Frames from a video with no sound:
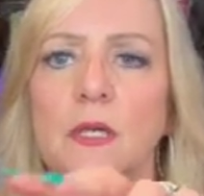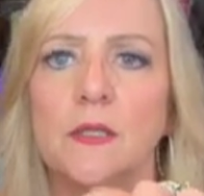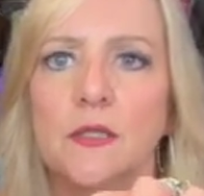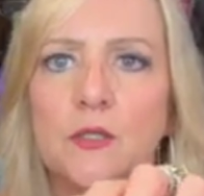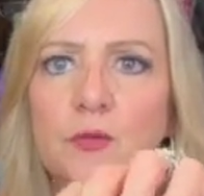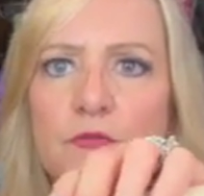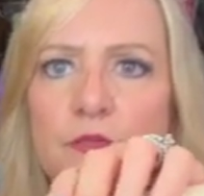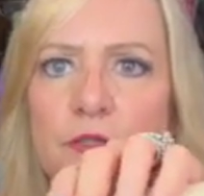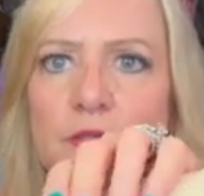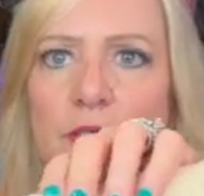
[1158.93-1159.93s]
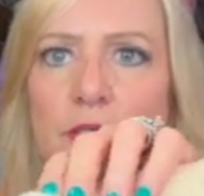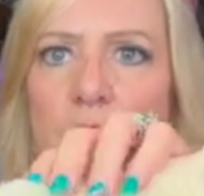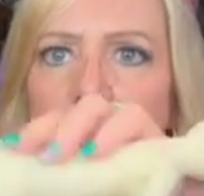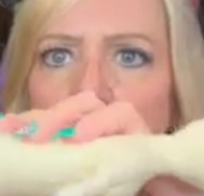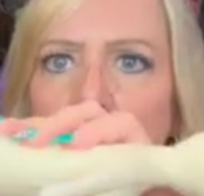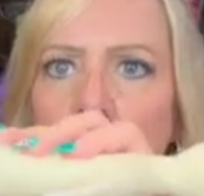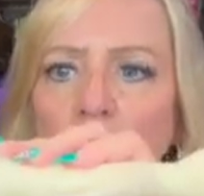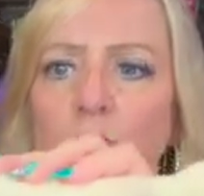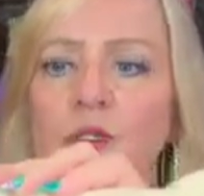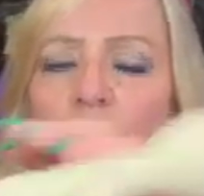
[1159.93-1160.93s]
And then you would felt that on. And
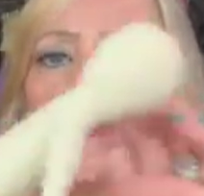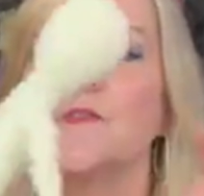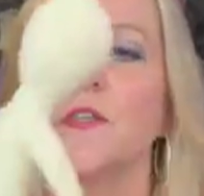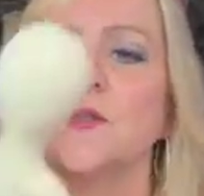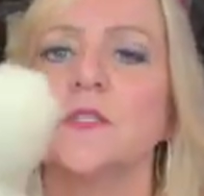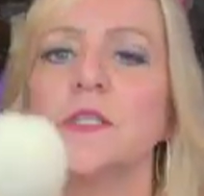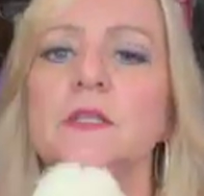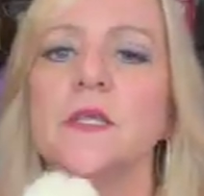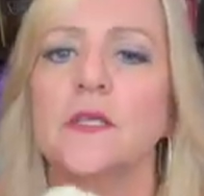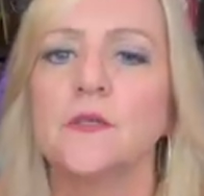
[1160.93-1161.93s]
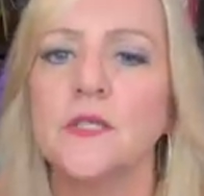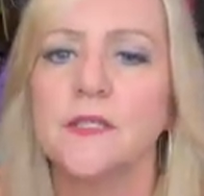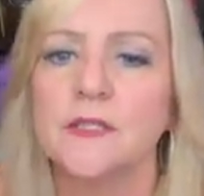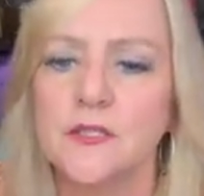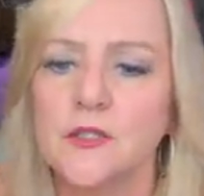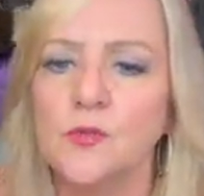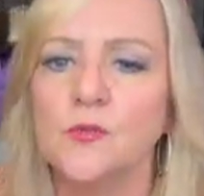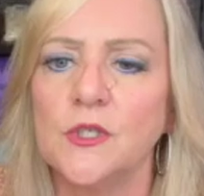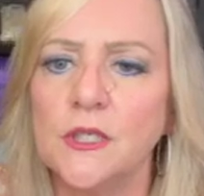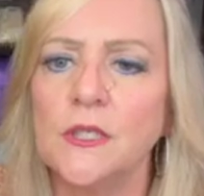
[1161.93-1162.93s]
you just felt in the areas that you
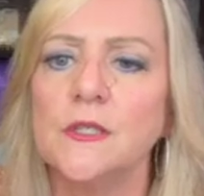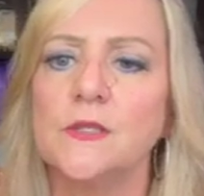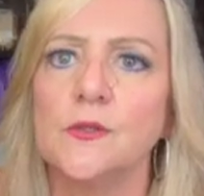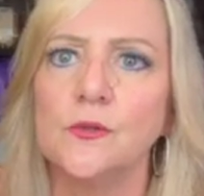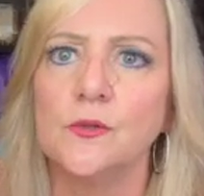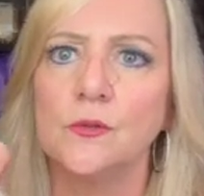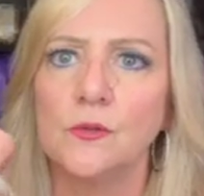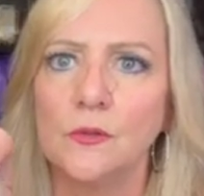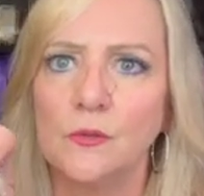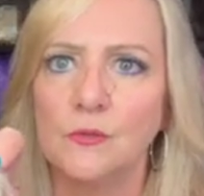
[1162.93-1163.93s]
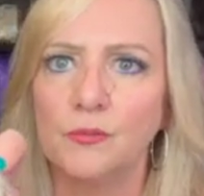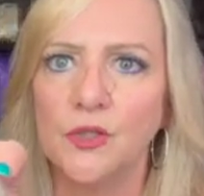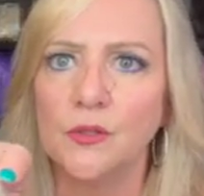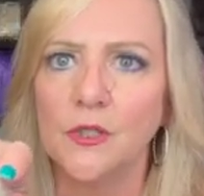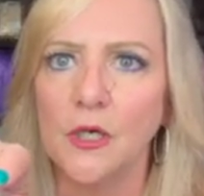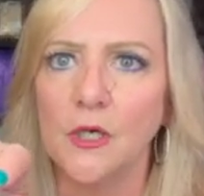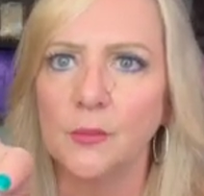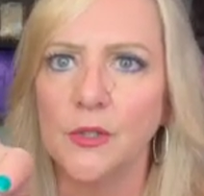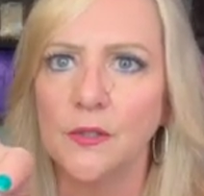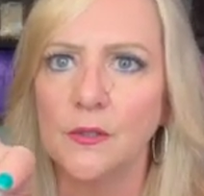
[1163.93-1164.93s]
need to build up
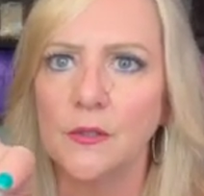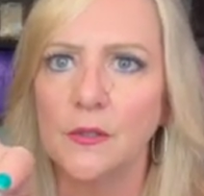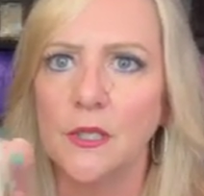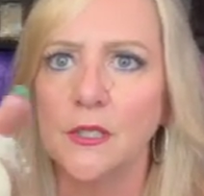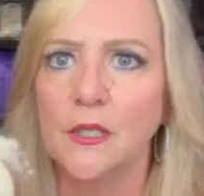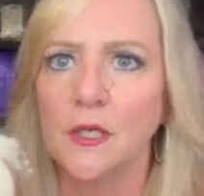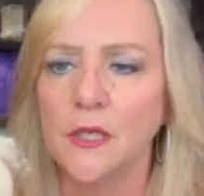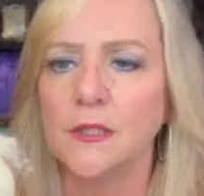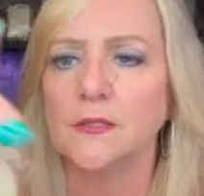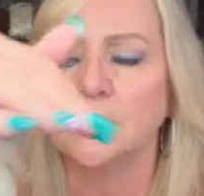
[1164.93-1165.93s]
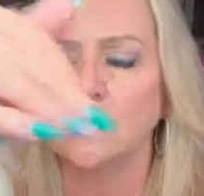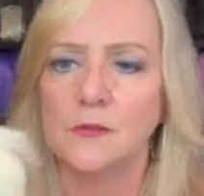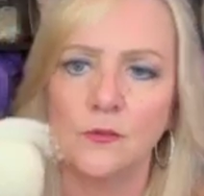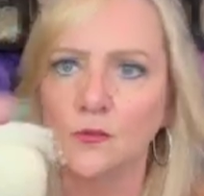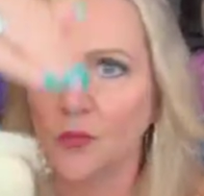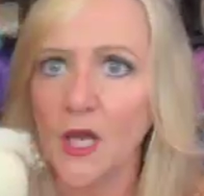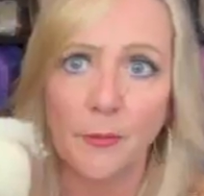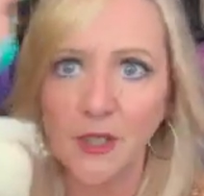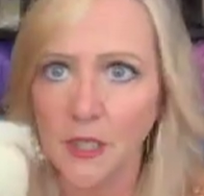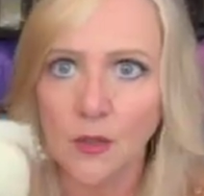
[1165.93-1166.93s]
and not
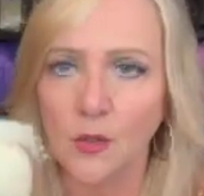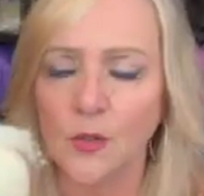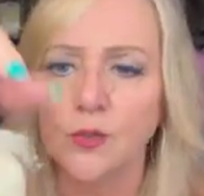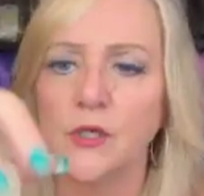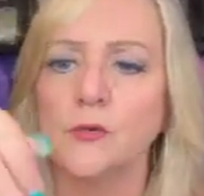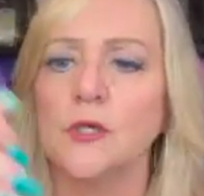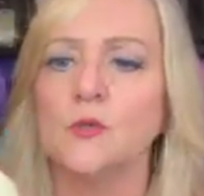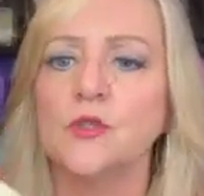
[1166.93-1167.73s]
wrapping all the way around.